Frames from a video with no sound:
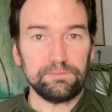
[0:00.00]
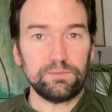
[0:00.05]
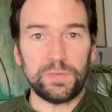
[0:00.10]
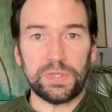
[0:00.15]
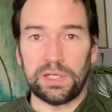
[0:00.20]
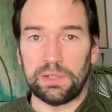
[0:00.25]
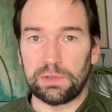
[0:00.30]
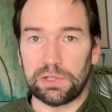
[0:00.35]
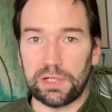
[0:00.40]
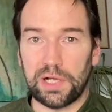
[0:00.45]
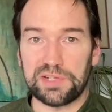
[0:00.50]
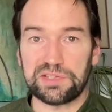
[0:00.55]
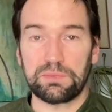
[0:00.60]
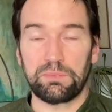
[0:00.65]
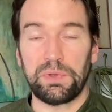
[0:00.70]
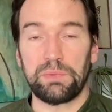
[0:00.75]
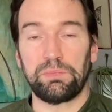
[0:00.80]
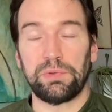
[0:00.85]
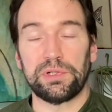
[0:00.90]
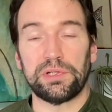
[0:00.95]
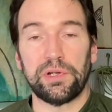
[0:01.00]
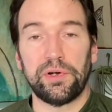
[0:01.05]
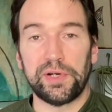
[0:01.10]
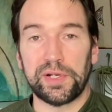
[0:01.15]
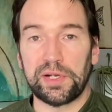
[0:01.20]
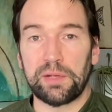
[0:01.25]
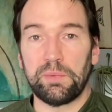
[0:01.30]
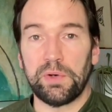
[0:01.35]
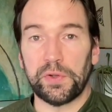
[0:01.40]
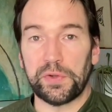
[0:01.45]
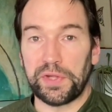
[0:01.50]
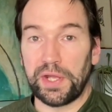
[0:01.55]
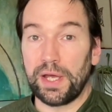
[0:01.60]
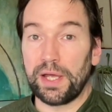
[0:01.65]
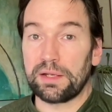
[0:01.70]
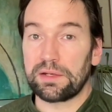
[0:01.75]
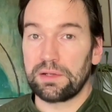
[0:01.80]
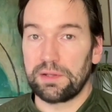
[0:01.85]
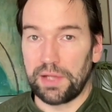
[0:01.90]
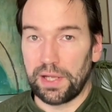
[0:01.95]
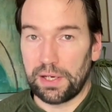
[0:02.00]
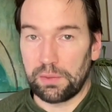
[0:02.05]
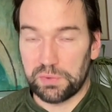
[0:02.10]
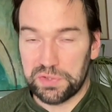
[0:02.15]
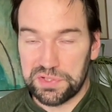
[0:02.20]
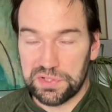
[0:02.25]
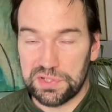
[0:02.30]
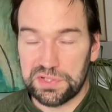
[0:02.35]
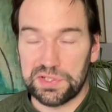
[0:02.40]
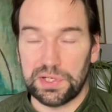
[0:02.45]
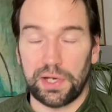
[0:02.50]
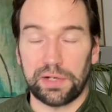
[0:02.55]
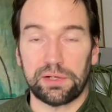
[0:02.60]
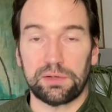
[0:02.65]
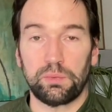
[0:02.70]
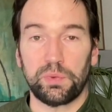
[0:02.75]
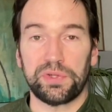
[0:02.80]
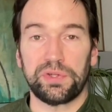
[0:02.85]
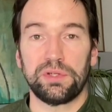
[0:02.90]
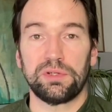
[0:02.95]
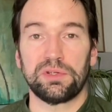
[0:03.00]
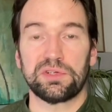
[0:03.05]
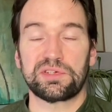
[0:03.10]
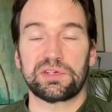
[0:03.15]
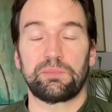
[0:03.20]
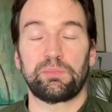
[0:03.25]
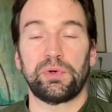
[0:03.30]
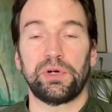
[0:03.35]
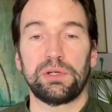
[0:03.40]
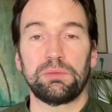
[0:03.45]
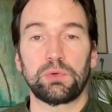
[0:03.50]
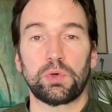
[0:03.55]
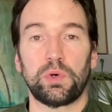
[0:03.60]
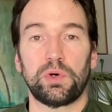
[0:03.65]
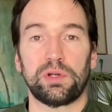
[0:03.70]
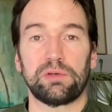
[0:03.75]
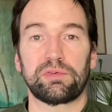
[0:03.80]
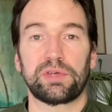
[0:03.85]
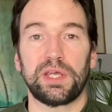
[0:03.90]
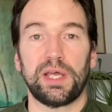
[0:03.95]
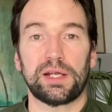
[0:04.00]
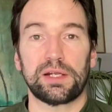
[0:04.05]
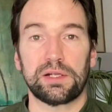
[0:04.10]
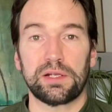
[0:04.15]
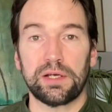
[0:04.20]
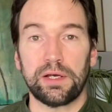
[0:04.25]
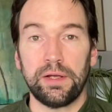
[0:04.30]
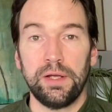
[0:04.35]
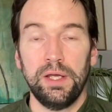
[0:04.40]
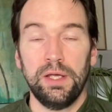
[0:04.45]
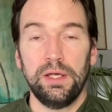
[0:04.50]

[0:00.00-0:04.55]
and lots of people learning about that. That was decided within the Supreme Court of Canada.